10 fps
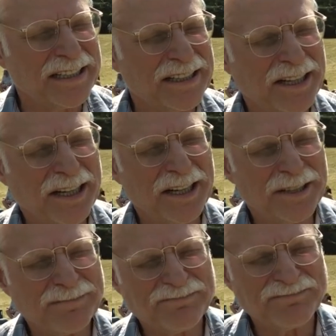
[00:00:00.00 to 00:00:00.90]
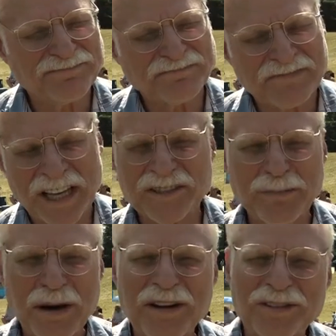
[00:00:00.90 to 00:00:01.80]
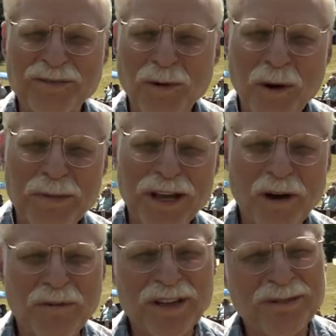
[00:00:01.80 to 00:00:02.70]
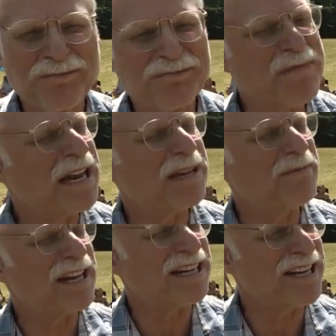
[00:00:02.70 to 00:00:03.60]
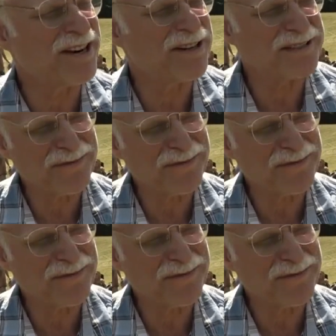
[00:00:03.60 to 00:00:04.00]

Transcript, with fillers: uh, experience for me over the many, many years.